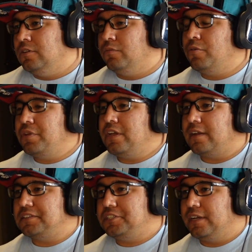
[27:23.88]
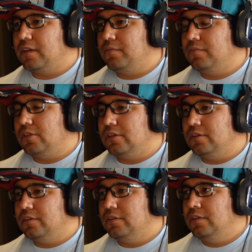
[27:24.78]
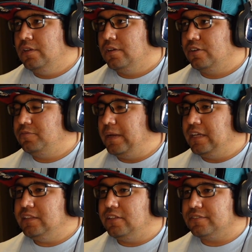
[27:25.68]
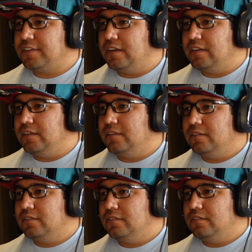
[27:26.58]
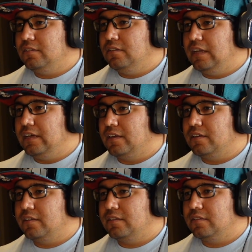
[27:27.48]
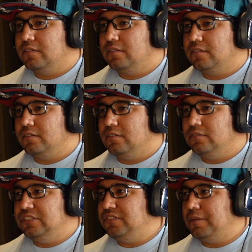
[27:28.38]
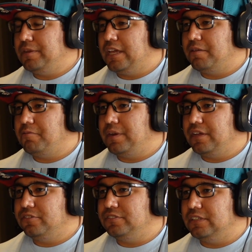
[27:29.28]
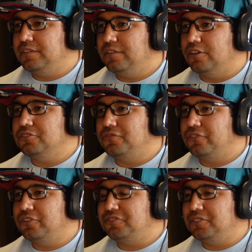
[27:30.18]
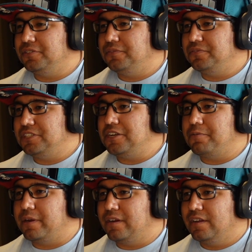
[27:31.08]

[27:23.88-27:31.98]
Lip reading: Well, we gotta check him because my in-laws got it like the same day everybody else did, on the 1st of January.